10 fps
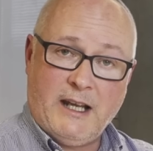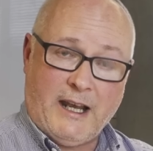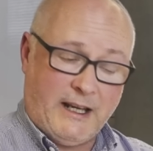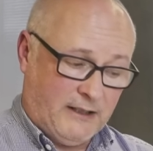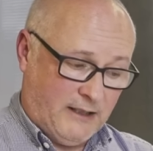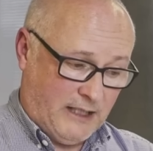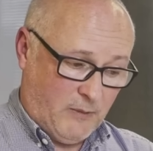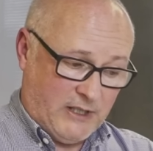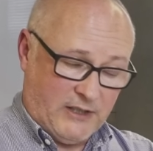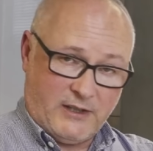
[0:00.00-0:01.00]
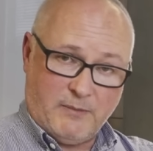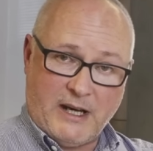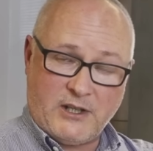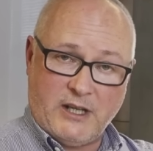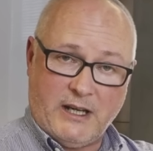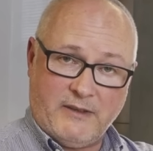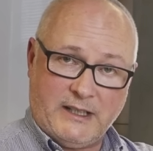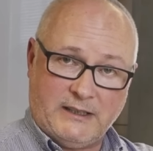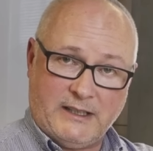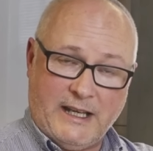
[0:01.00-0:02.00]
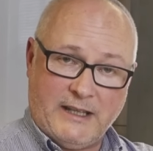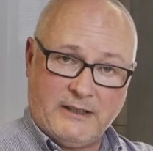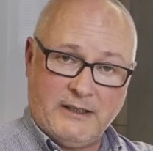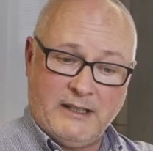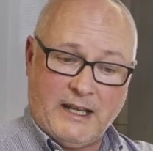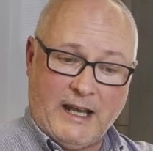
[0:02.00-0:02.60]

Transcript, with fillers: and then we just smash everything together,